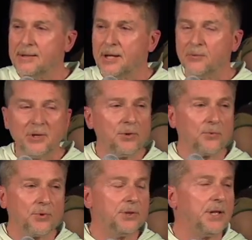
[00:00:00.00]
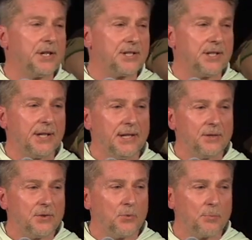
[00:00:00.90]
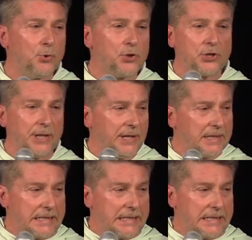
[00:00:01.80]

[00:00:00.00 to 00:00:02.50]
and we don't realize it. We're pushing it